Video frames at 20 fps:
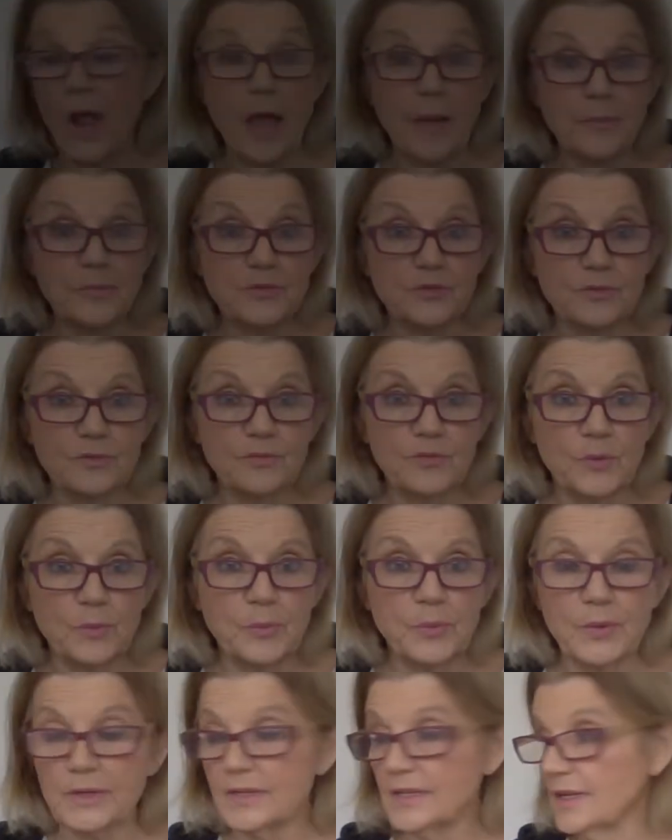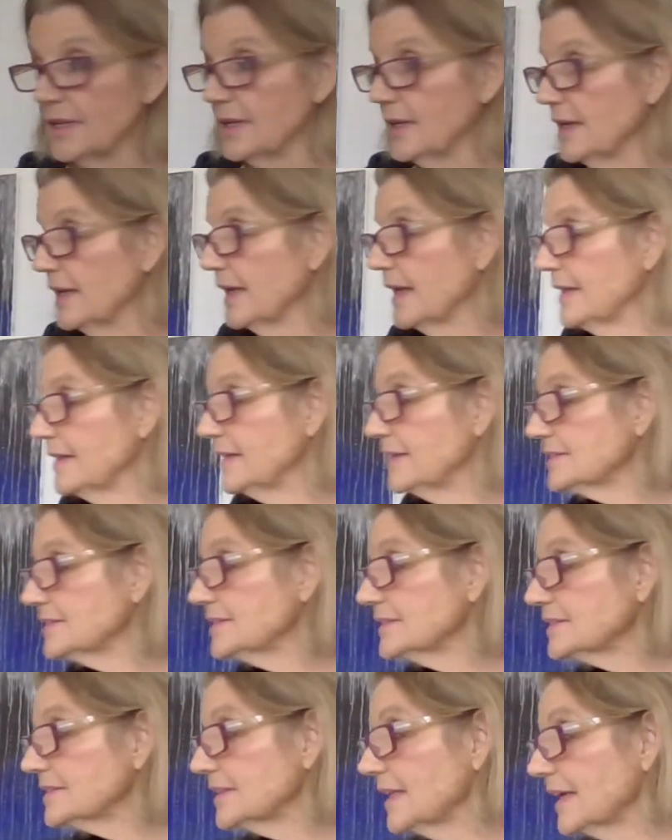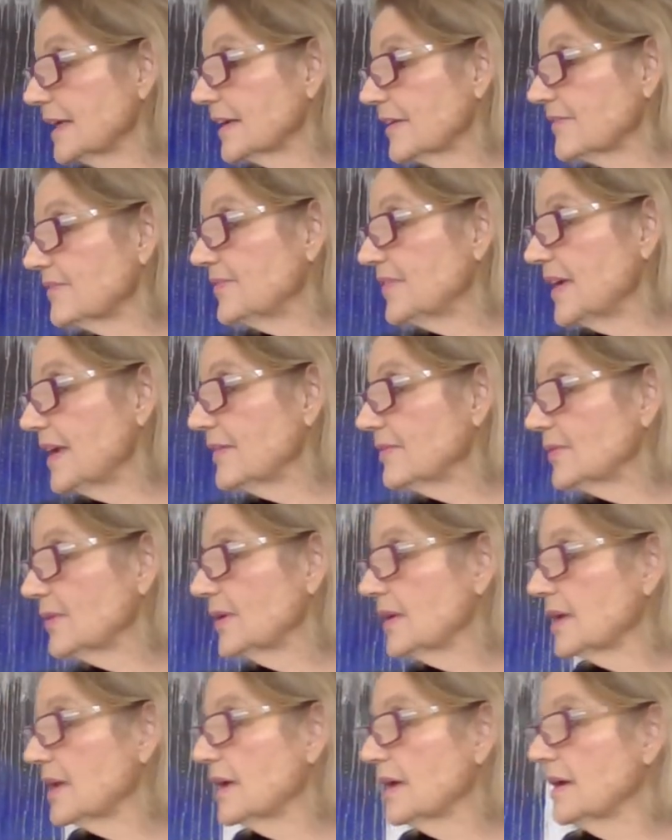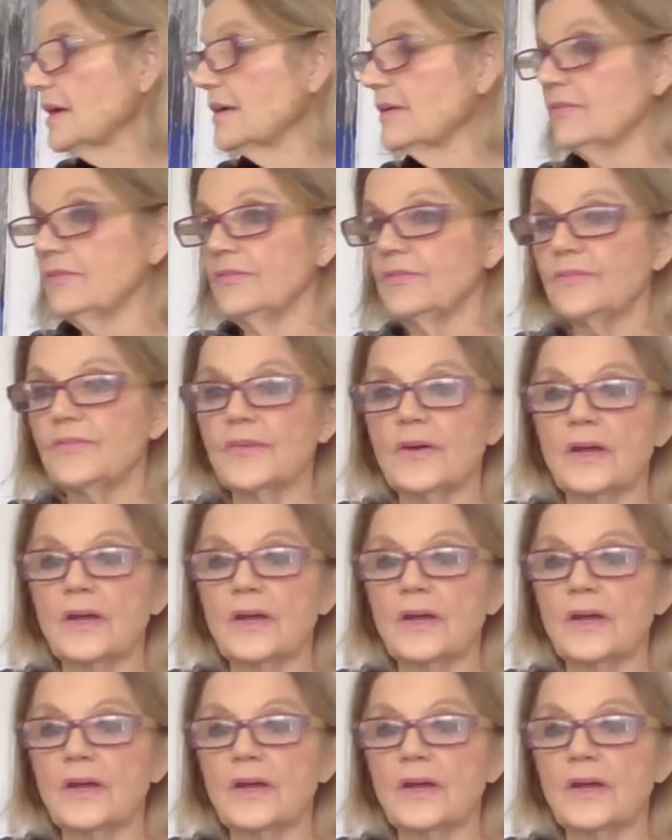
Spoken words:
option for printing, and this is like a favorite of